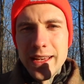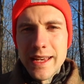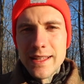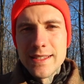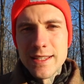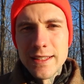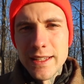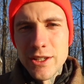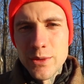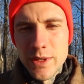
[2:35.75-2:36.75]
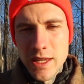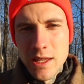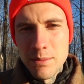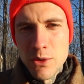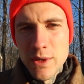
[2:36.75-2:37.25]
insulate you and
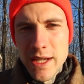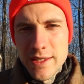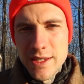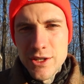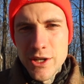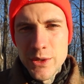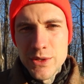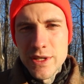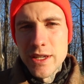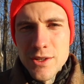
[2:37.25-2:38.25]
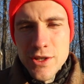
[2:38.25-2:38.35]
keep you nice and toasty.